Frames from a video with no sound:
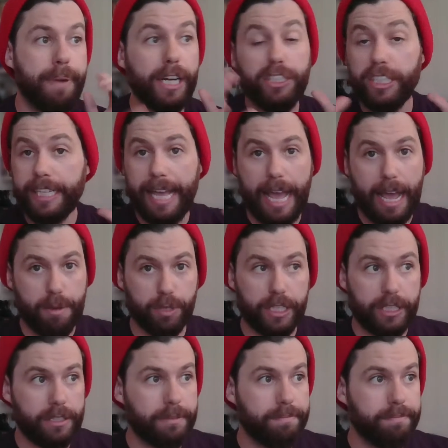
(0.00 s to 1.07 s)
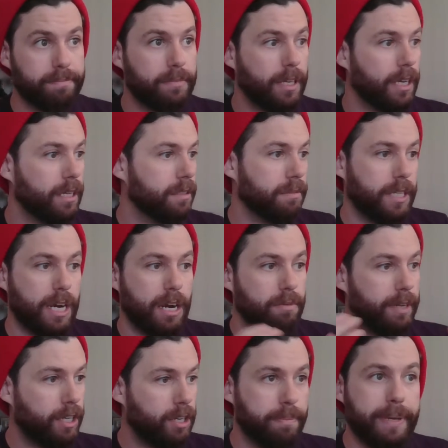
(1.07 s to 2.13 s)
cameras, you know,
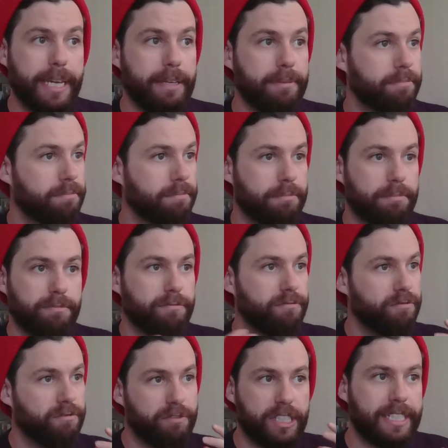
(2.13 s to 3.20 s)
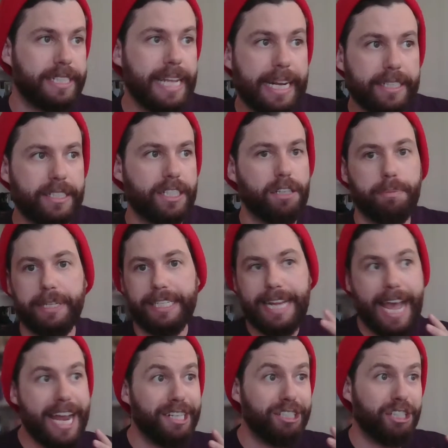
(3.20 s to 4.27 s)
could be 6, could be
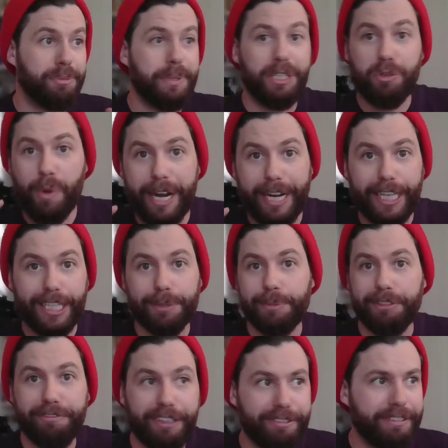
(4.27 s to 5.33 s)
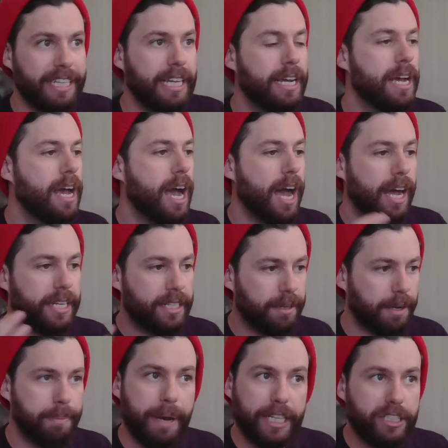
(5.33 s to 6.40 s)
10, could be 20, could be 50,
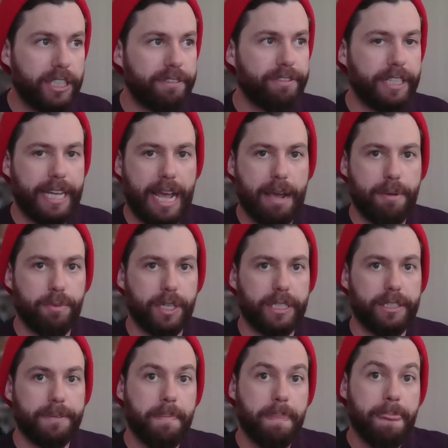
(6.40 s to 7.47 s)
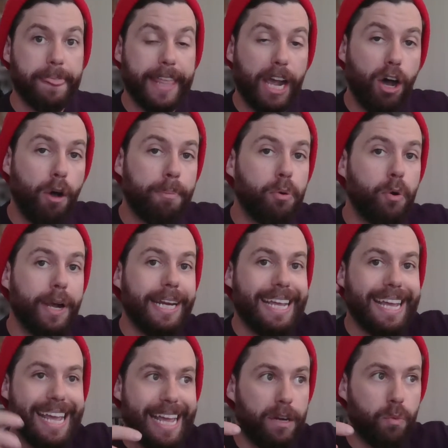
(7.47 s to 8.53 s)
a bunch of different cameras. They all point
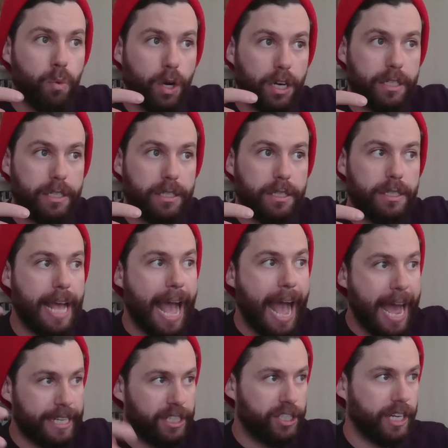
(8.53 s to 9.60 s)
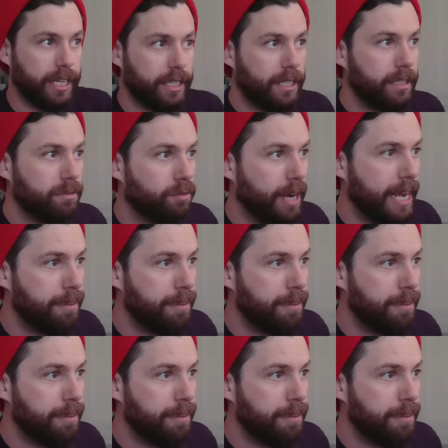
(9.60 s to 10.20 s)
inward at each other, right?